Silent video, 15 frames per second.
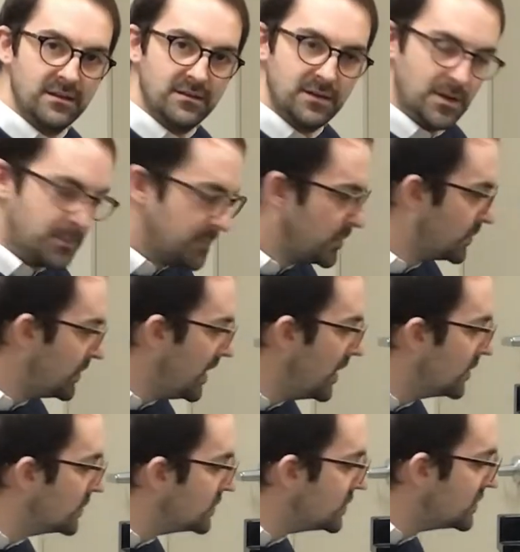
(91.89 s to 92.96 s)

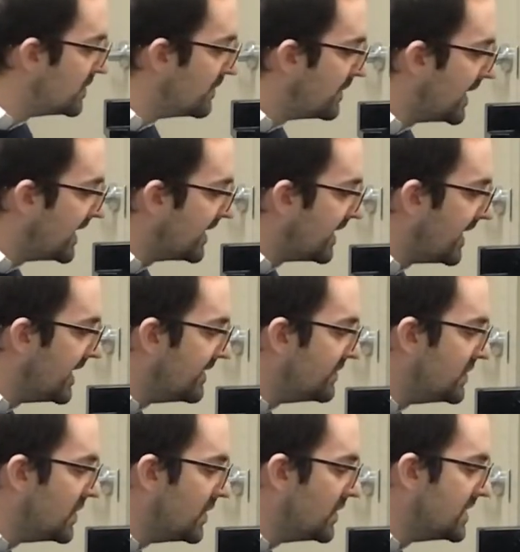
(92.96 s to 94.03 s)
approach by kind of
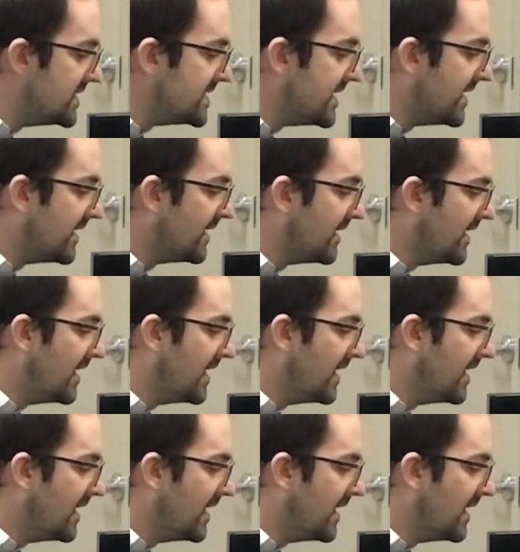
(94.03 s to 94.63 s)
noticing